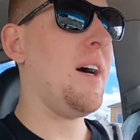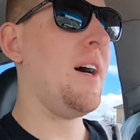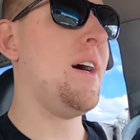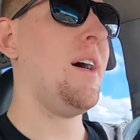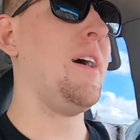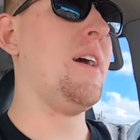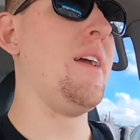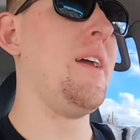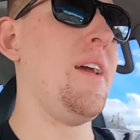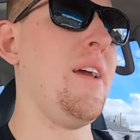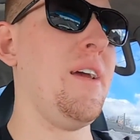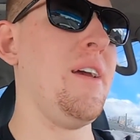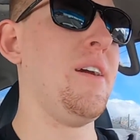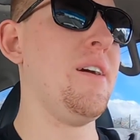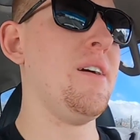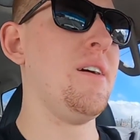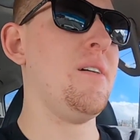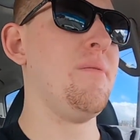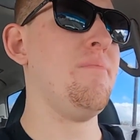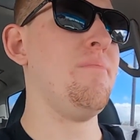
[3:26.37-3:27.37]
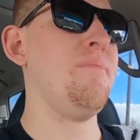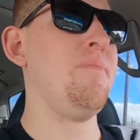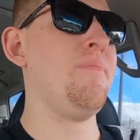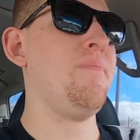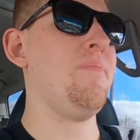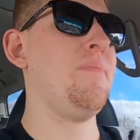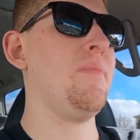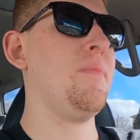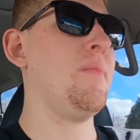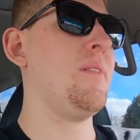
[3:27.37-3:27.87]
I am
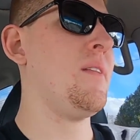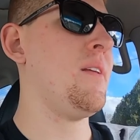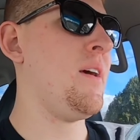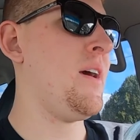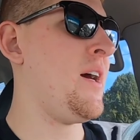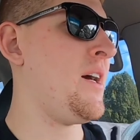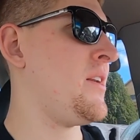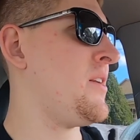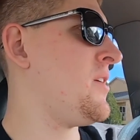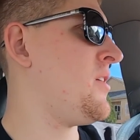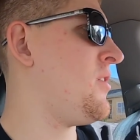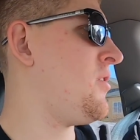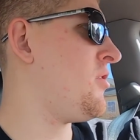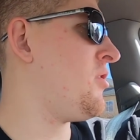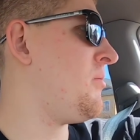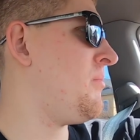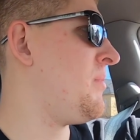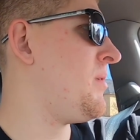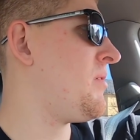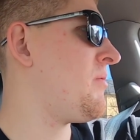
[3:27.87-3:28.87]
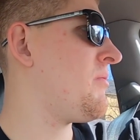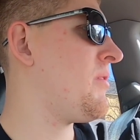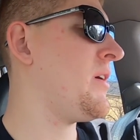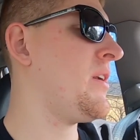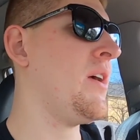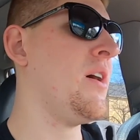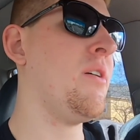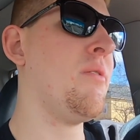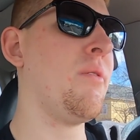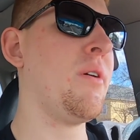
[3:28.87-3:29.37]
heading home. Right
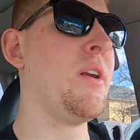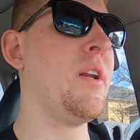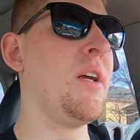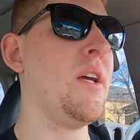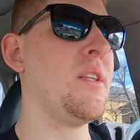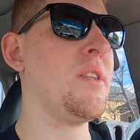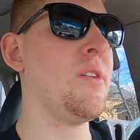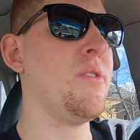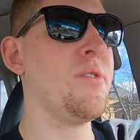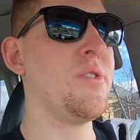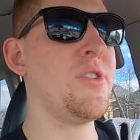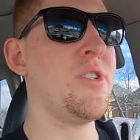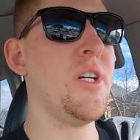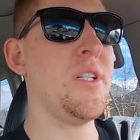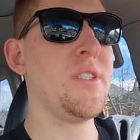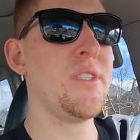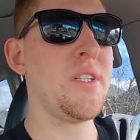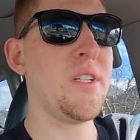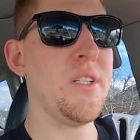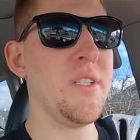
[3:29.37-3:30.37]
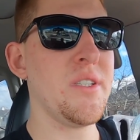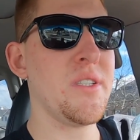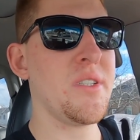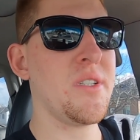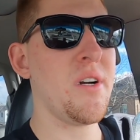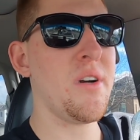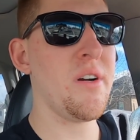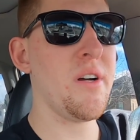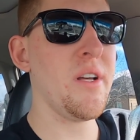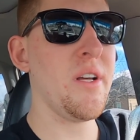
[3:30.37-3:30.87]
now we're gonna get those jet skis
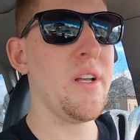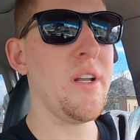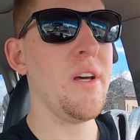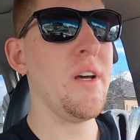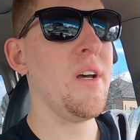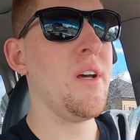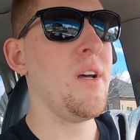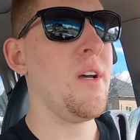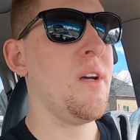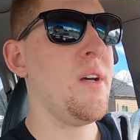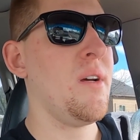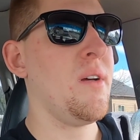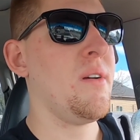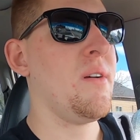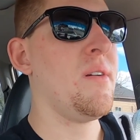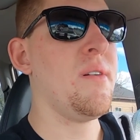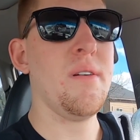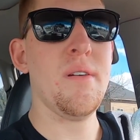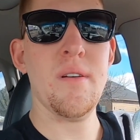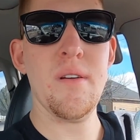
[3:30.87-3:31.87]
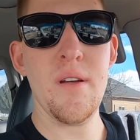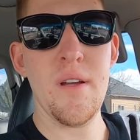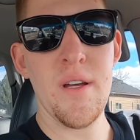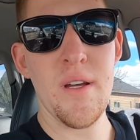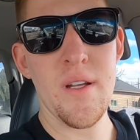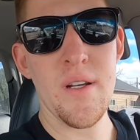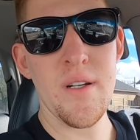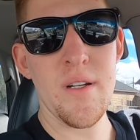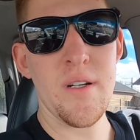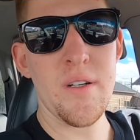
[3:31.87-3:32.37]
started
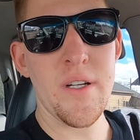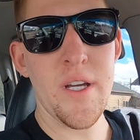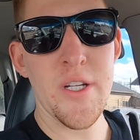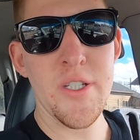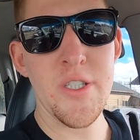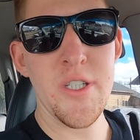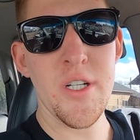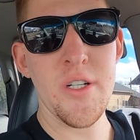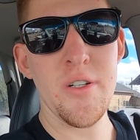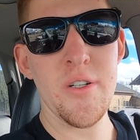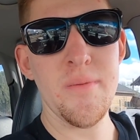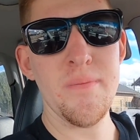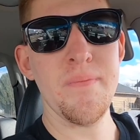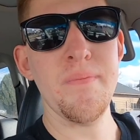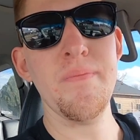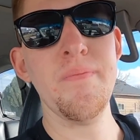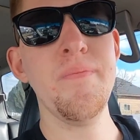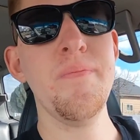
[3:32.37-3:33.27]
and I'll catch you at home.